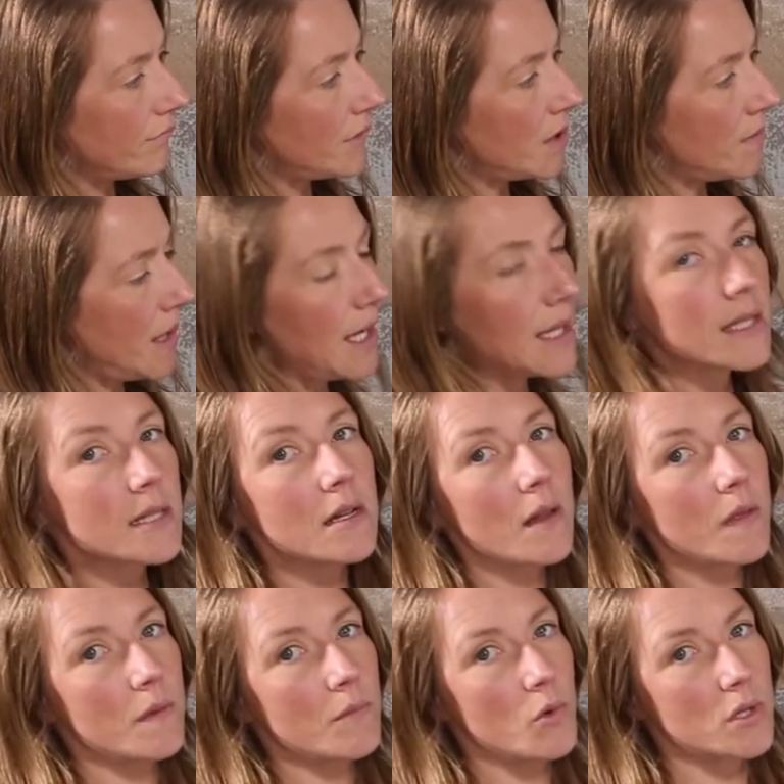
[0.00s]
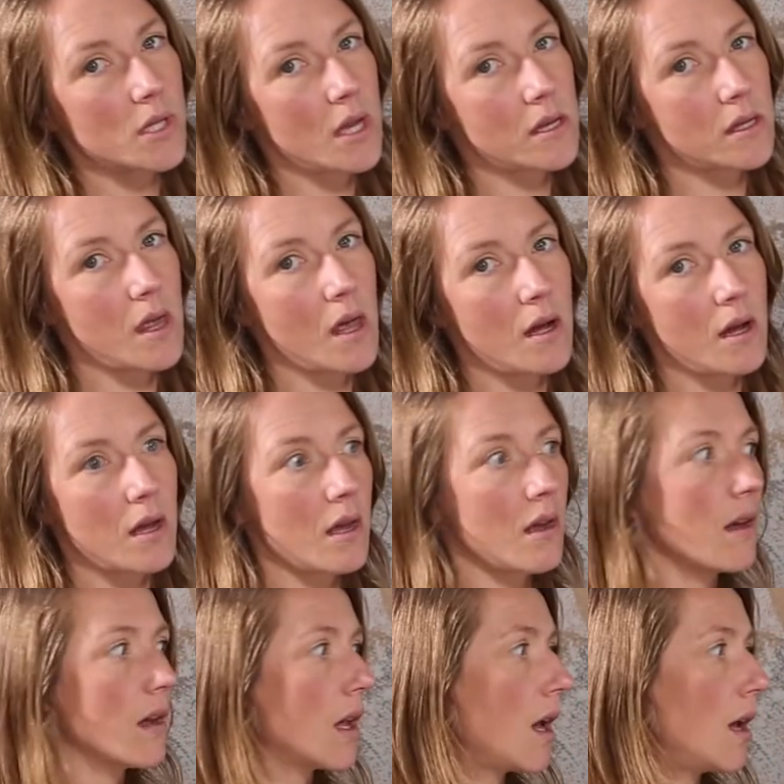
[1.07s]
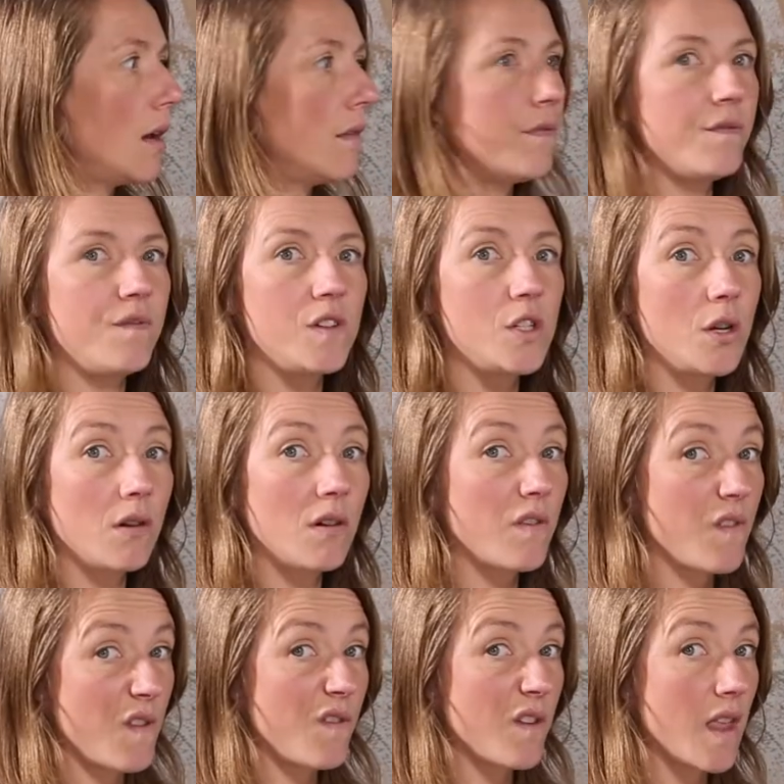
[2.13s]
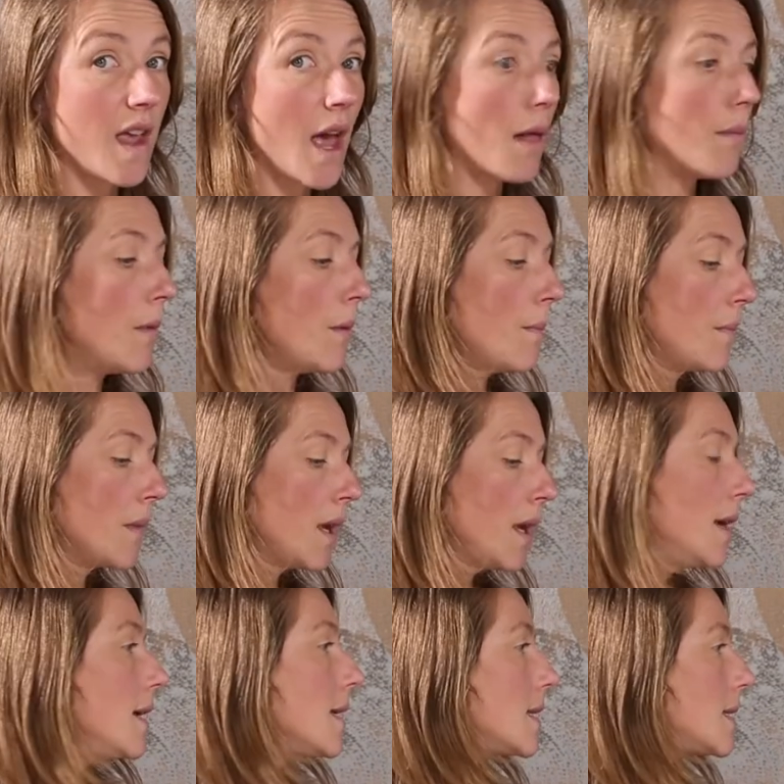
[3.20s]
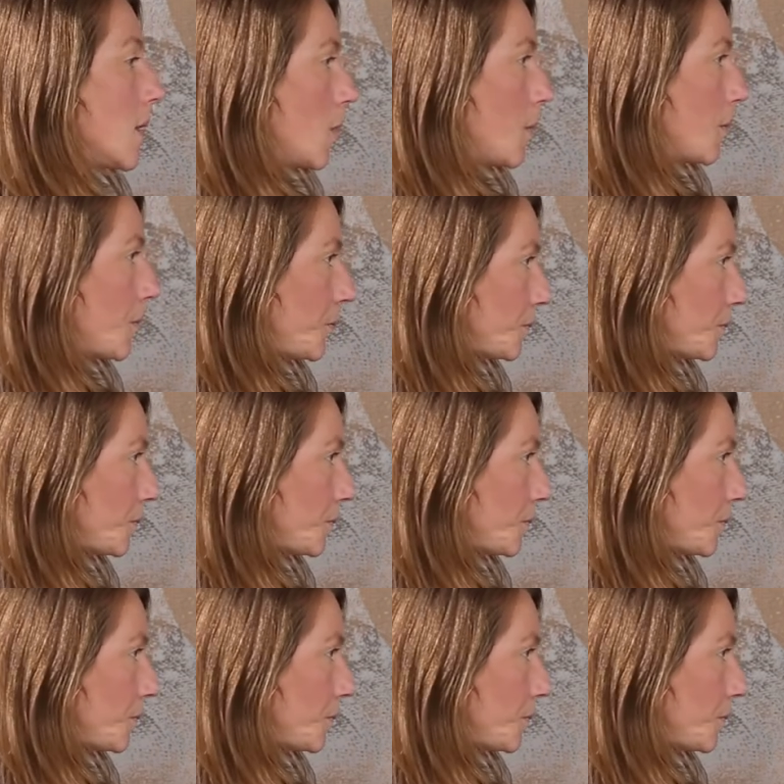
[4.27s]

to me, it's not the most aesthetic kind of photography for the album. So